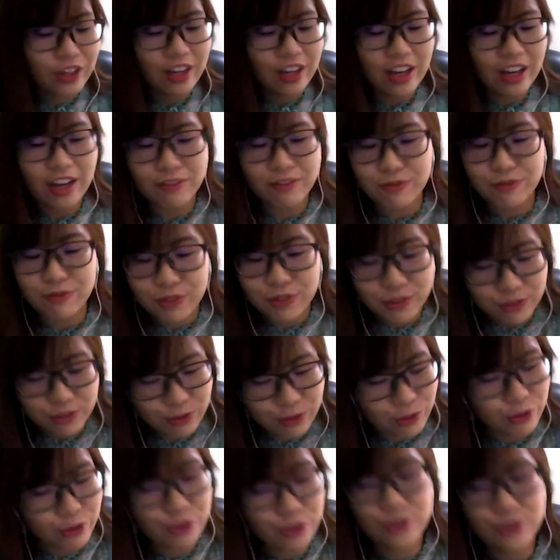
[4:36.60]
I've
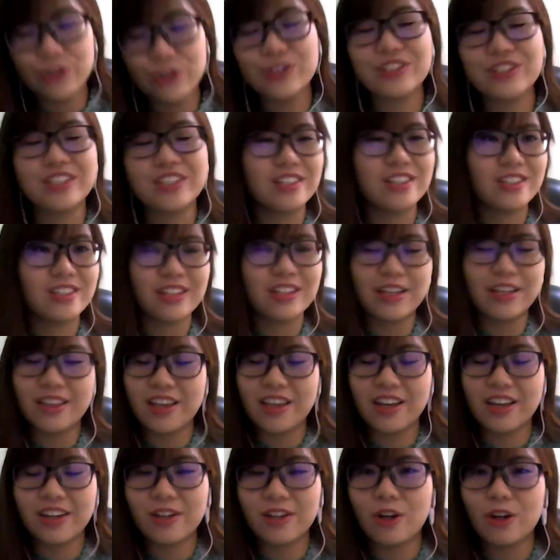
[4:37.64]
known you since I
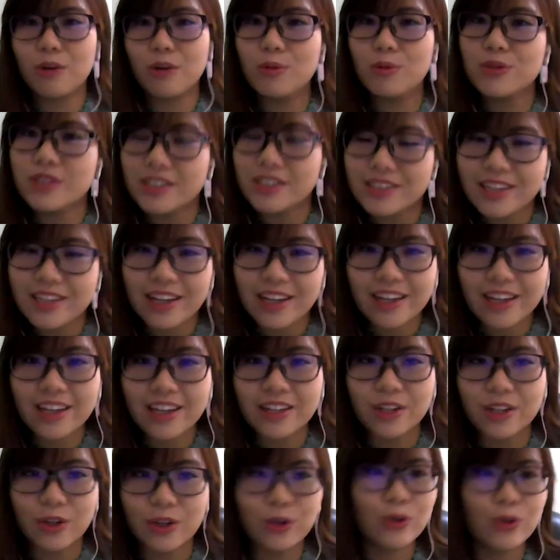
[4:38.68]
think almost a decade
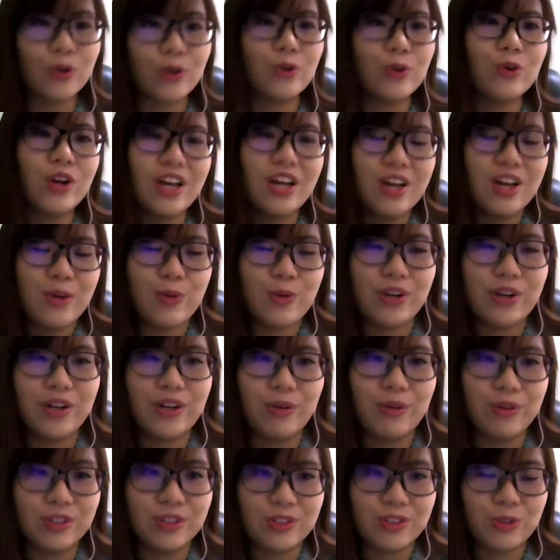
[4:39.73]
ago when I
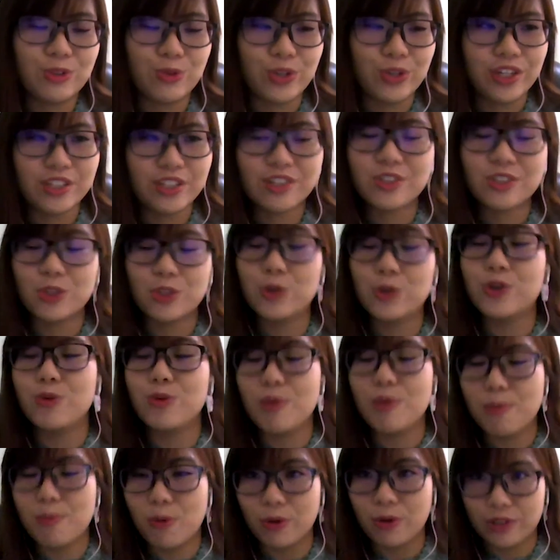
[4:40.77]
was doing student
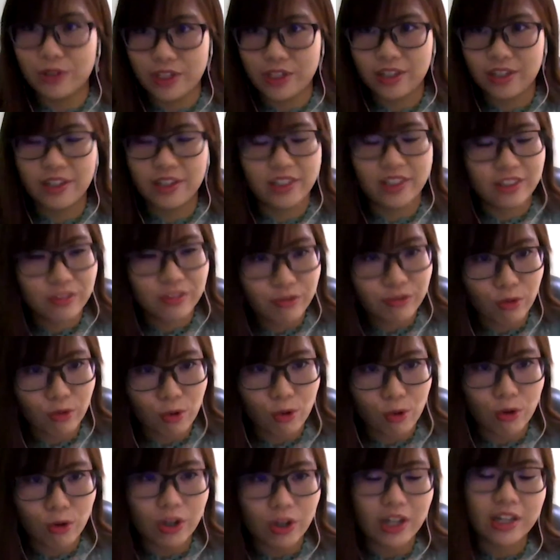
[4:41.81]
reporting
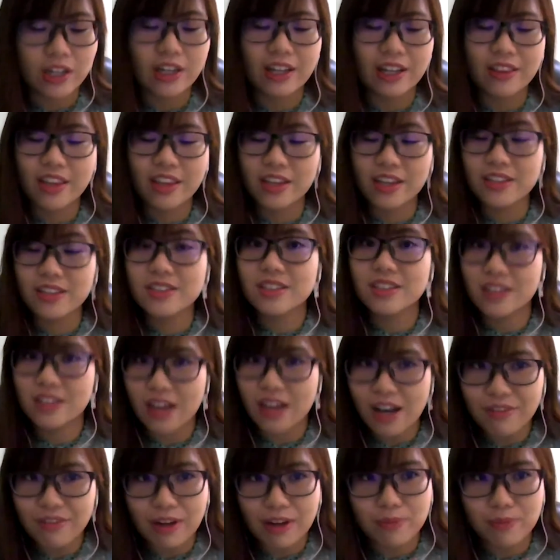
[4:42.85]
for I think
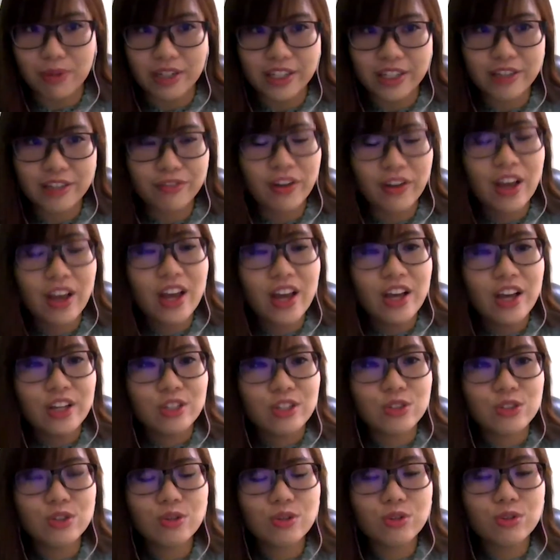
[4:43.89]
SKarf, I believe.
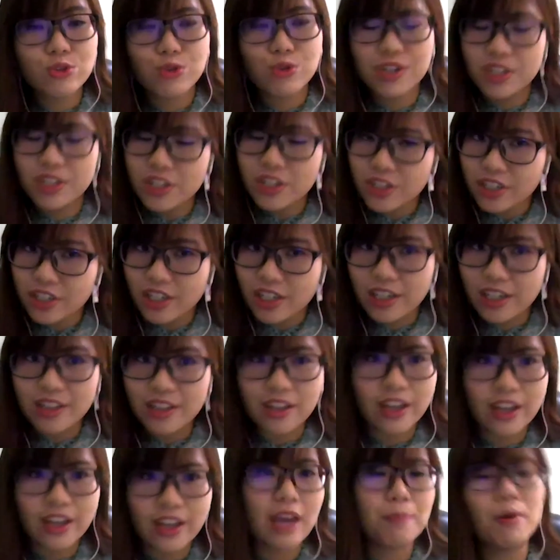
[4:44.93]
So traditionally,
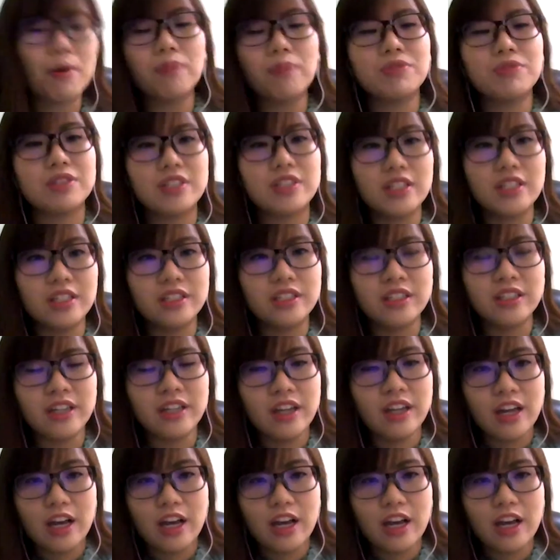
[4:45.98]
the K-pop scene,